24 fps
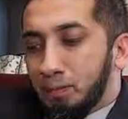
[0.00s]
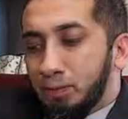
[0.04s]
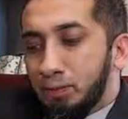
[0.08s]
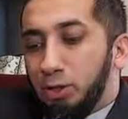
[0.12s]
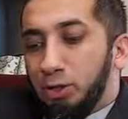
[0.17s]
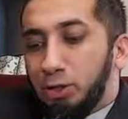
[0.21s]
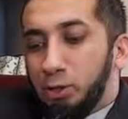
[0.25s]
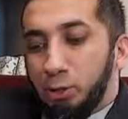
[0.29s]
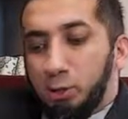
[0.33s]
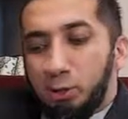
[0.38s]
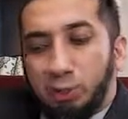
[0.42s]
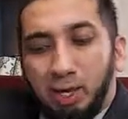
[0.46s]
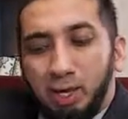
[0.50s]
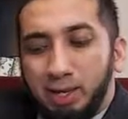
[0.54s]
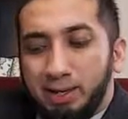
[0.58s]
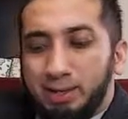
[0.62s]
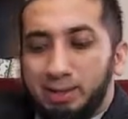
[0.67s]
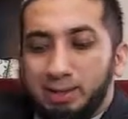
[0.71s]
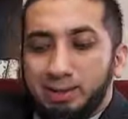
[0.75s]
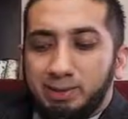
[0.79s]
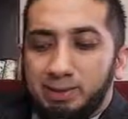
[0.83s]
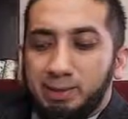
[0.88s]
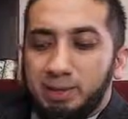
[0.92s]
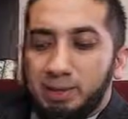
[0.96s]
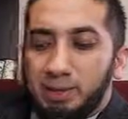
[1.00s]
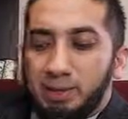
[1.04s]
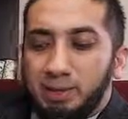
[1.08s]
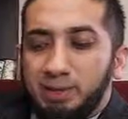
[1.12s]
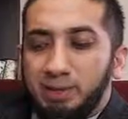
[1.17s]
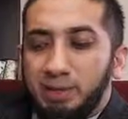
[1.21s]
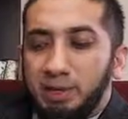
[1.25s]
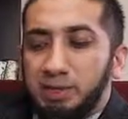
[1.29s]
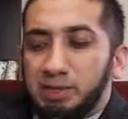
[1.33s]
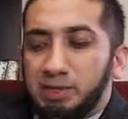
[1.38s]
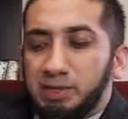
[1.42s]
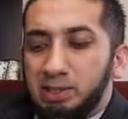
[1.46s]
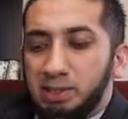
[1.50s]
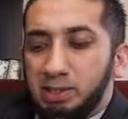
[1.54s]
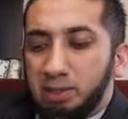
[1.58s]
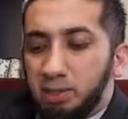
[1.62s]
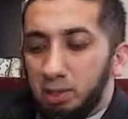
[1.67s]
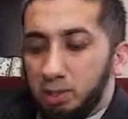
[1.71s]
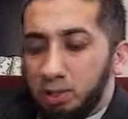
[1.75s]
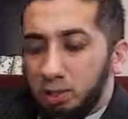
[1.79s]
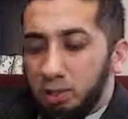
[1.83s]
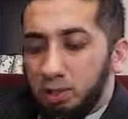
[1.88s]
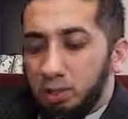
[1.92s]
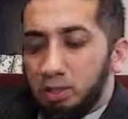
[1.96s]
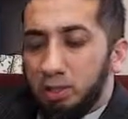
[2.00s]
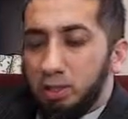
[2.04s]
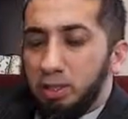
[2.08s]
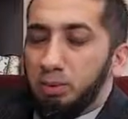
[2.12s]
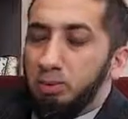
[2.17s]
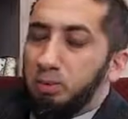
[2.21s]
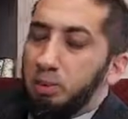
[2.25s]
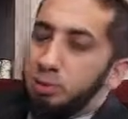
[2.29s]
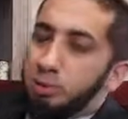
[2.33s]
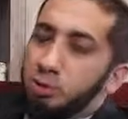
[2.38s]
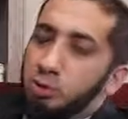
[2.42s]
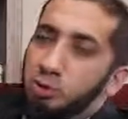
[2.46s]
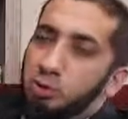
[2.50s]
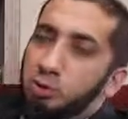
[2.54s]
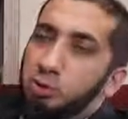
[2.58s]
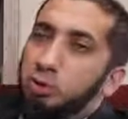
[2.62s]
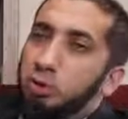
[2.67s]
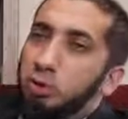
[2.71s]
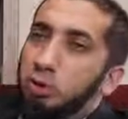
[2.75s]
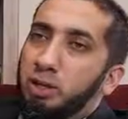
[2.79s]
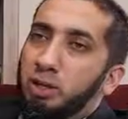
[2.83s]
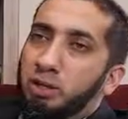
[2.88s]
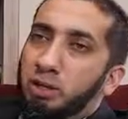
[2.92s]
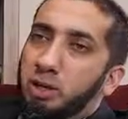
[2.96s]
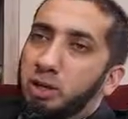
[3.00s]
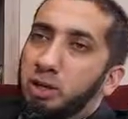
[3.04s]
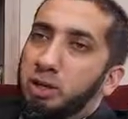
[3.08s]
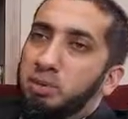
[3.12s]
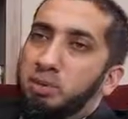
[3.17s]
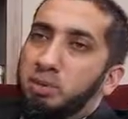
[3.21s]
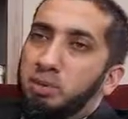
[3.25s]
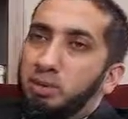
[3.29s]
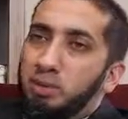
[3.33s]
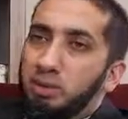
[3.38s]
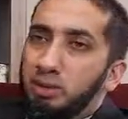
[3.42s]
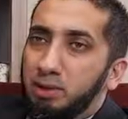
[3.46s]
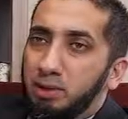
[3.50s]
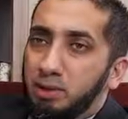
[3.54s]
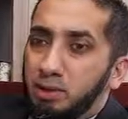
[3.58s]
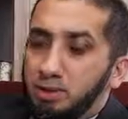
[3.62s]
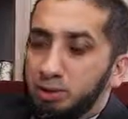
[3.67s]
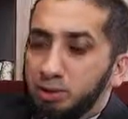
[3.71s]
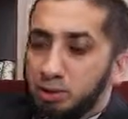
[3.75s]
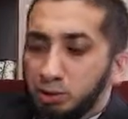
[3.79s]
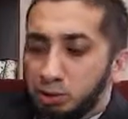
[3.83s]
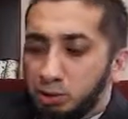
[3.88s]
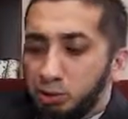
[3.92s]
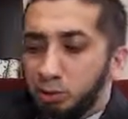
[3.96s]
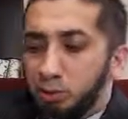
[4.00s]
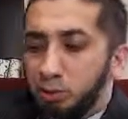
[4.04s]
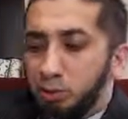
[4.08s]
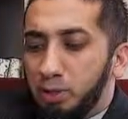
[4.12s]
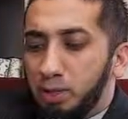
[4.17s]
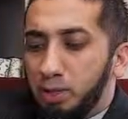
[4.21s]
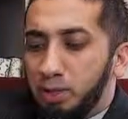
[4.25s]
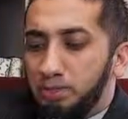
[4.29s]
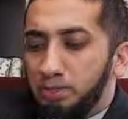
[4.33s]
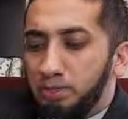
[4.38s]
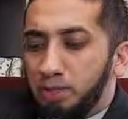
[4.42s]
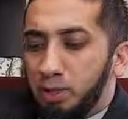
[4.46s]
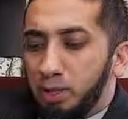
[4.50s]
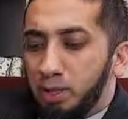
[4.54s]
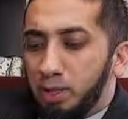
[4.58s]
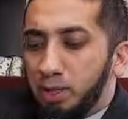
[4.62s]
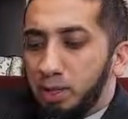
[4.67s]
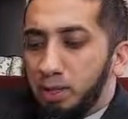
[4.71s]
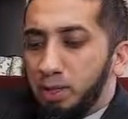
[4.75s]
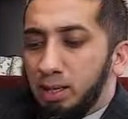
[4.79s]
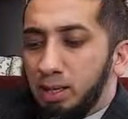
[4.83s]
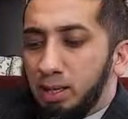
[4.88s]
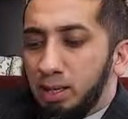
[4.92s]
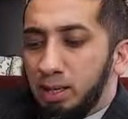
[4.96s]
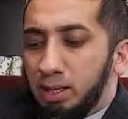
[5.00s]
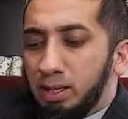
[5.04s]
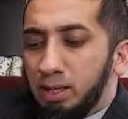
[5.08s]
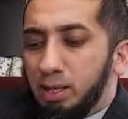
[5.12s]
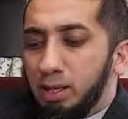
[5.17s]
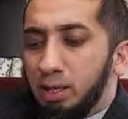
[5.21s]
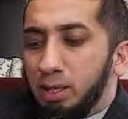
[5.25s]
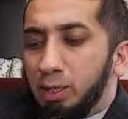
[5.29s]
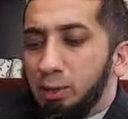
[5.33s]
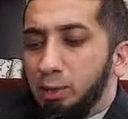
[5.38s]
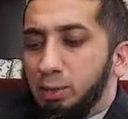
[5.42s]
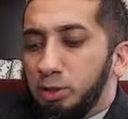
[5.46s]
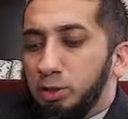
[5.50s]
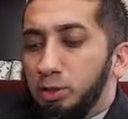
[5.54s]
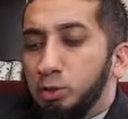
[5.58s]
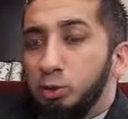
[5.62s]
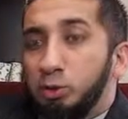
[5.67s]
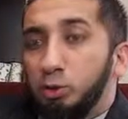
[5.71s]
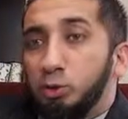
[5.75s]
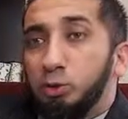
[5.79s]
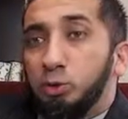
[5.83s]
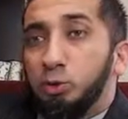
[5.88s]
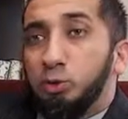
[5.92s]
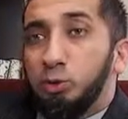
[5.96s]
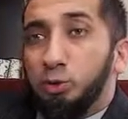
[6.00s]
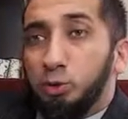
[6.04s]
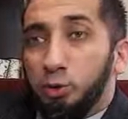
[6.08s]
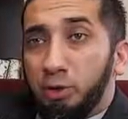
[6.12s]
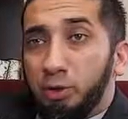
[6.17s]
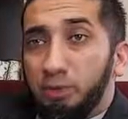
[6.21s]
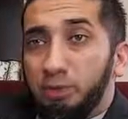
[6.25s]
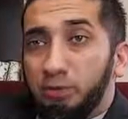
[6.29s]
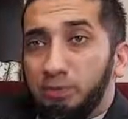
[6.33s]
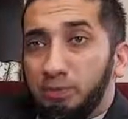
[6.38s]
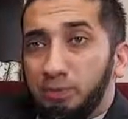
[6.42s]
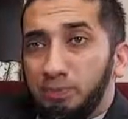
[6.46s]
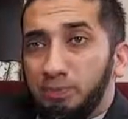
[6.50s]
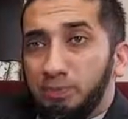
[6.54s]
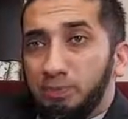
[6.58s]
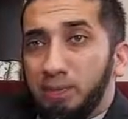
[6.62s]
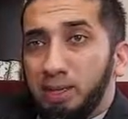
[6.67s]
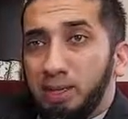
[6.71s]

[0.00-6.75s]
There are two ayat that are very similar. One's in Surah Al-An'am, the sixth surah, and the other one is Surah Al-Zukhruf.